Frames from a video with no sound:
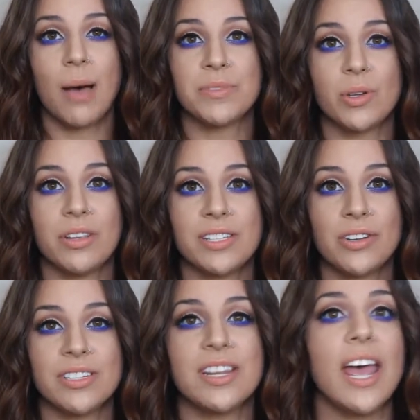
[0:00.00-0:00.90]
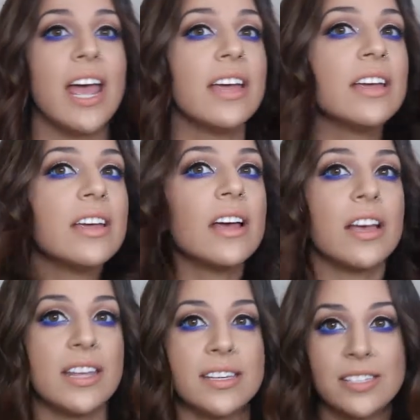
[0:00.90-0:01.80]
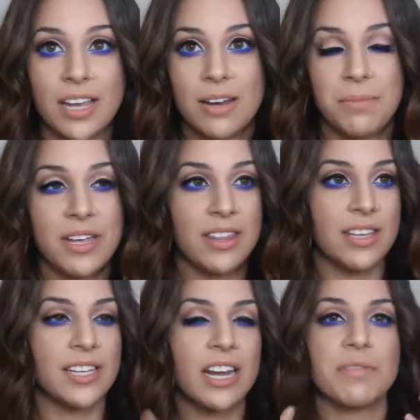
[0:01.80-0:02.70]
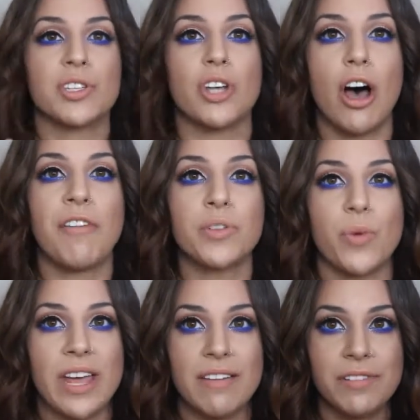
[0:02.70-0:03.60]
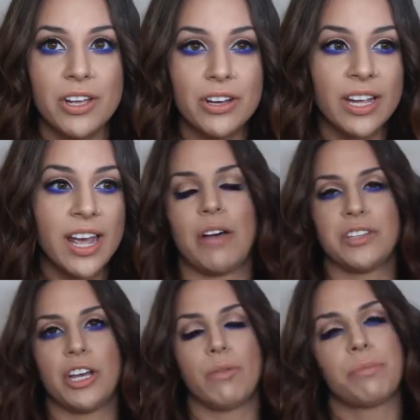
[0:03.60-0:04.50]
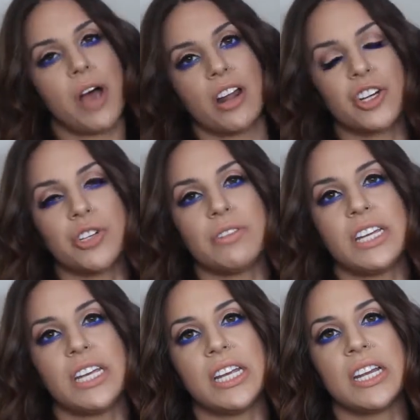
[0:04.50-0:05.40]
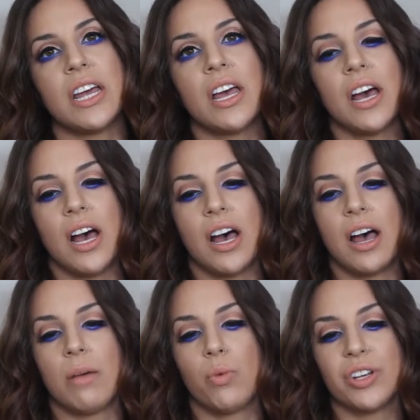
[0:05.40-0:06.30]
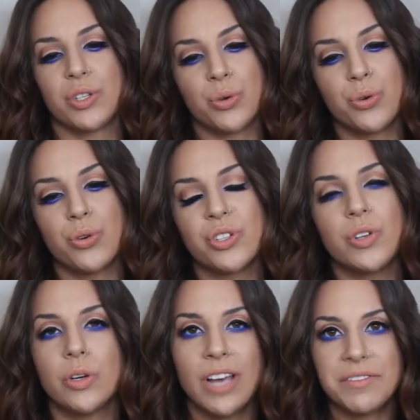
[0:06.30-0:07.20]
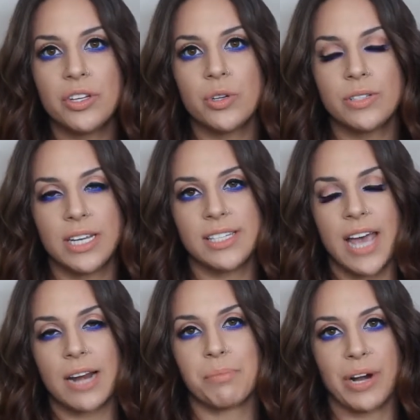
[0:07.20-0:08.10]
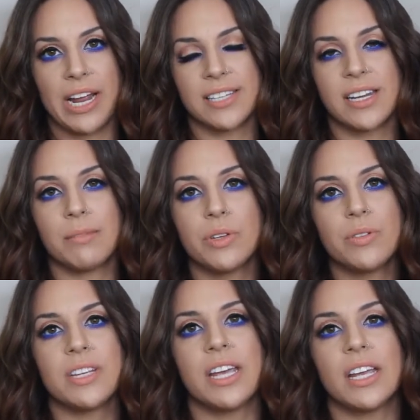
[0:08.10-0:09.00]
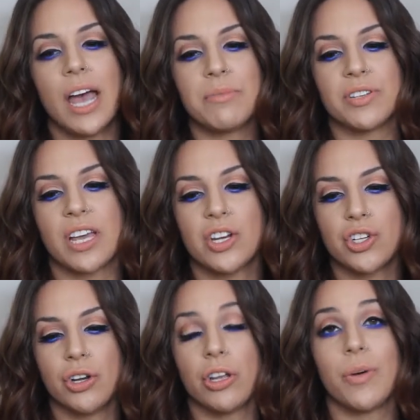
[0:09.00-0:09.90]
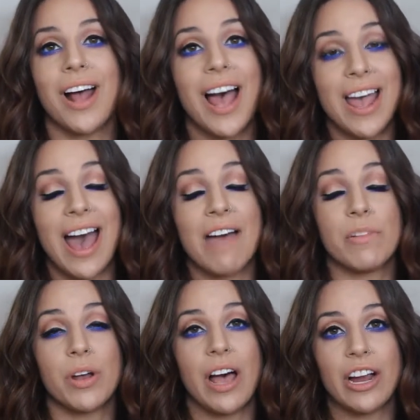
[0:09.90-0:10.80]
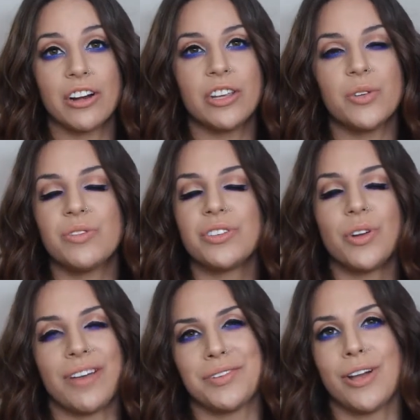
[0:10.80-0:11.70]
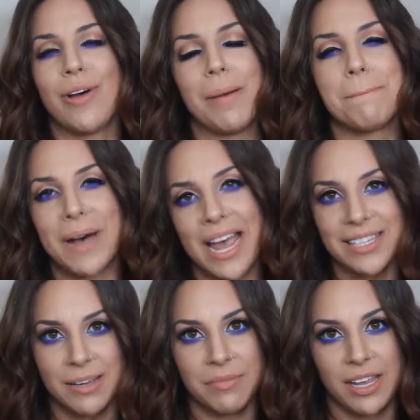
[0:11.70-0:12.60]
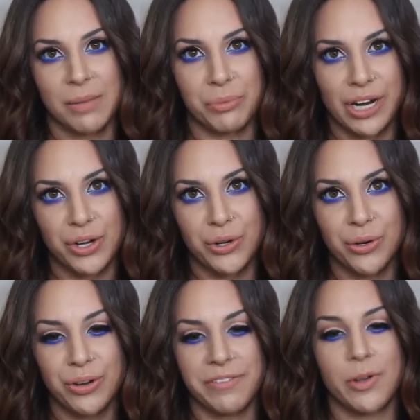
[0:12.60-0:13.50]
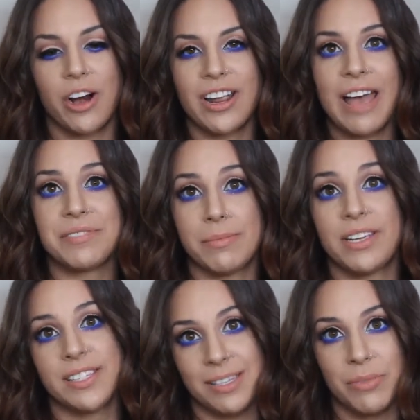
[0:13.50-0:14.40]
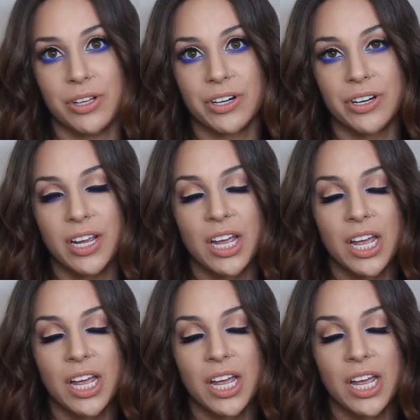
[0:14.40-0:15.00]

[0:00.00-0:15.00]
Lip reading: So this look today is going to be this kind of soft wave look. I'll tell you what products you need, what tools. You don't have to use the exact brands that I'm using. I'm just kind of showing you what I have and what I already use. You don't have to go out and buy something brand new if you already have something similar.